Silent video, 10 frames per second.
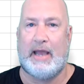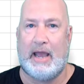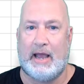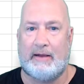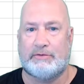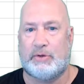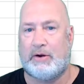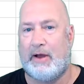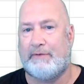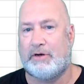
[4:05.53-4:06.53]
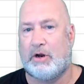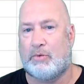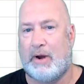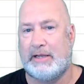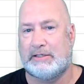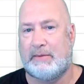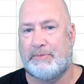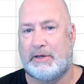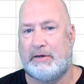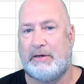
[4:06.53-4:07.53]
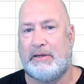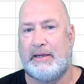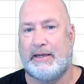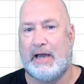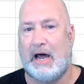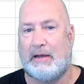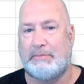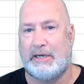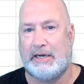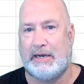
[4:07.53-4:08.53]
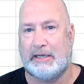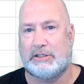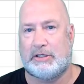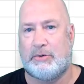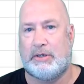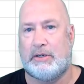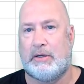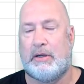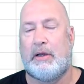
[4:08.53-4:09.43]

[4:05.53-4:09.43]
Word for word: have so I don't have to go write something in column D next to it.